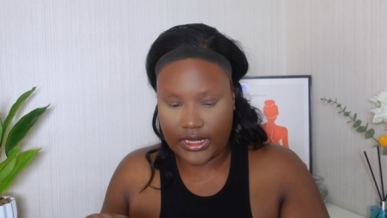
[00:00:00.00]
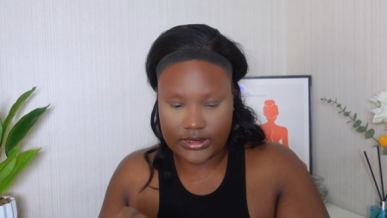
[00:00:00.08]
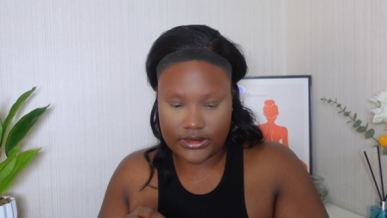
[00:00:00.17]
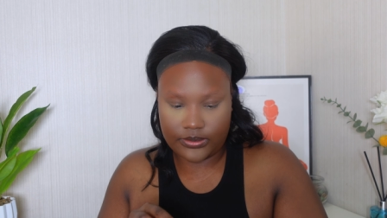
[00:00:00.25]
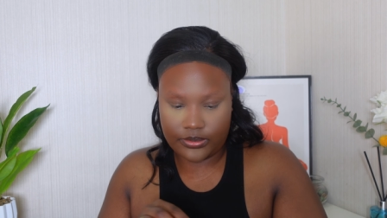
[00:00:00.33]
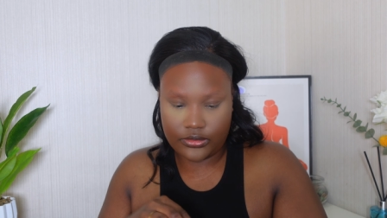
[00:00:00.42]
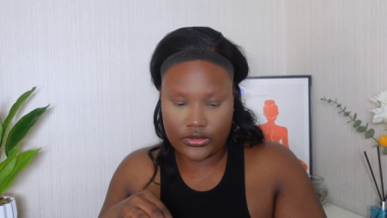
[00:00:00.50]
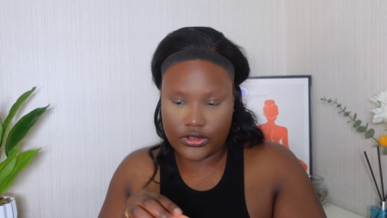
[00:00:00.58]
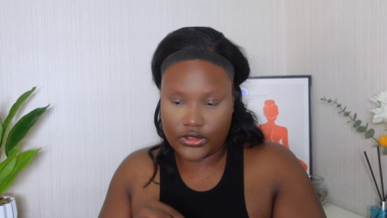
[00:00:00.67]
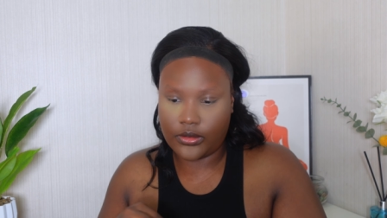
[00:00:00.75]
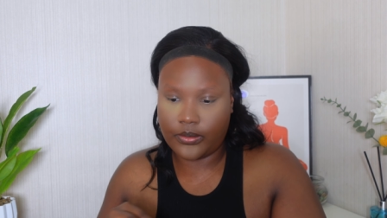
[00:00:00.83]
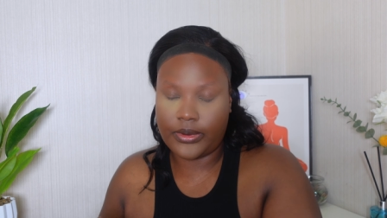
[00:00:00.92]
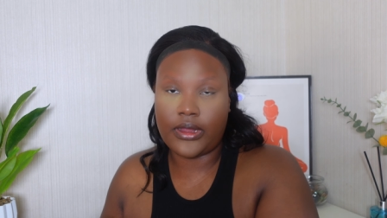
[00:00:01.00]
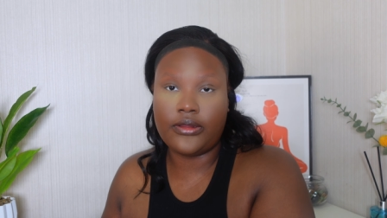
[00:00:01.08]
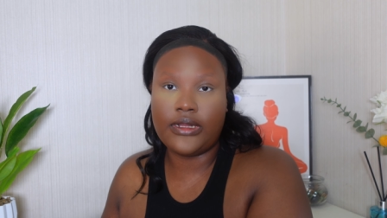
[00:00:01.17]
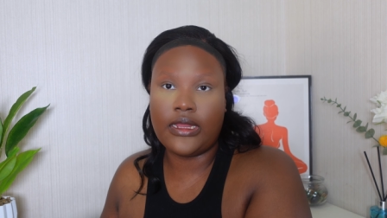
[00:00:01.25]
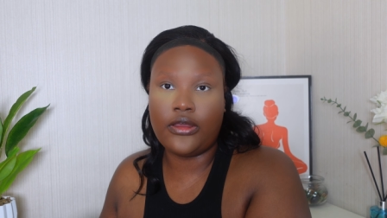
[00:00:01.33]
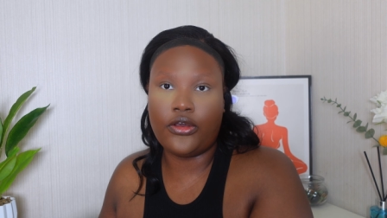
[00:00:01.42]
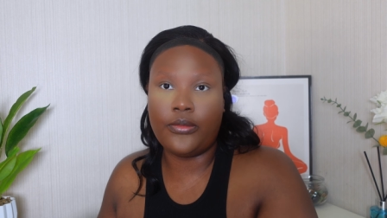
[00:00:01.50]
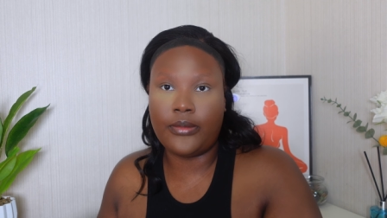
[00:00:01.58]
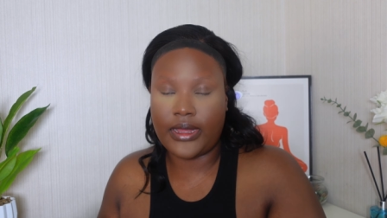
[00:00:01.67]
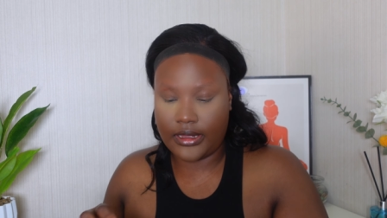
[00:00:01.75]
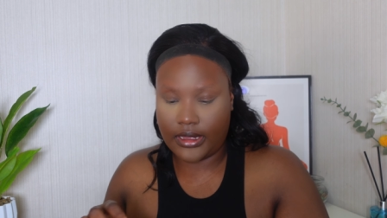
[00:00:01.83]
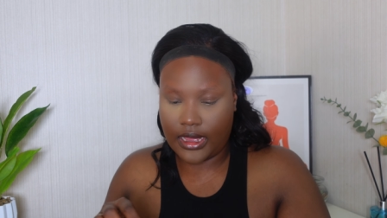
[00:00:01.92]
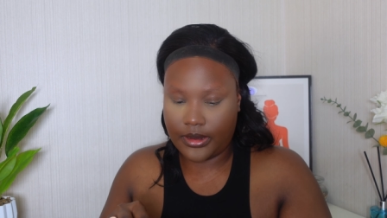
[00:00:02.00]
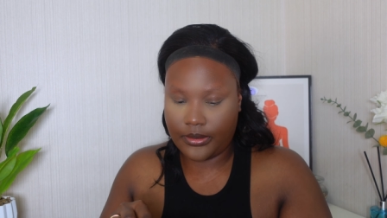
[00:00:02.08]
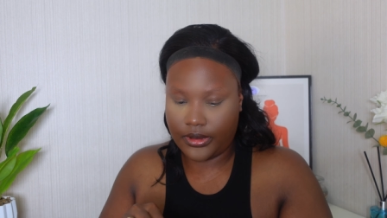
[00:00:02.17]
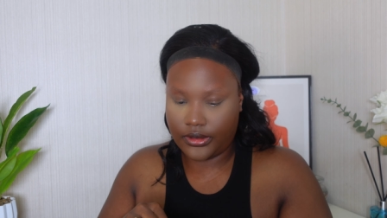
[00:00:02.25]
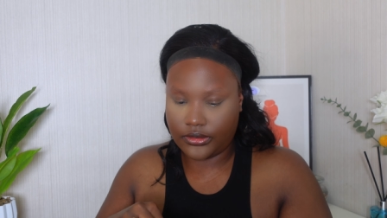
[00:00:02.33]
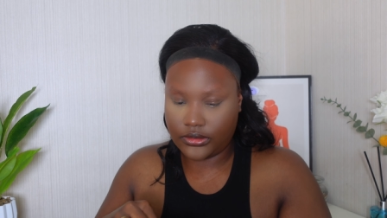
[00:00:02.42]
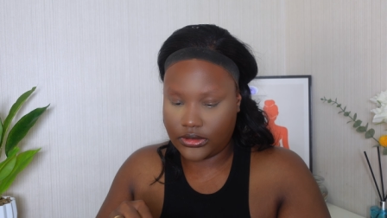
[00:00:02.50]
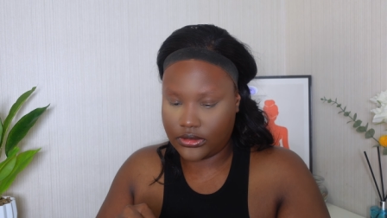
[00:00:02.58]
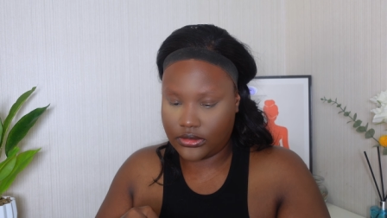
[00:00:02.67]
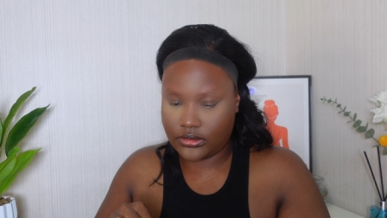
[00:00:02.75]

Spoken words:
I put some powder on my eyebrows.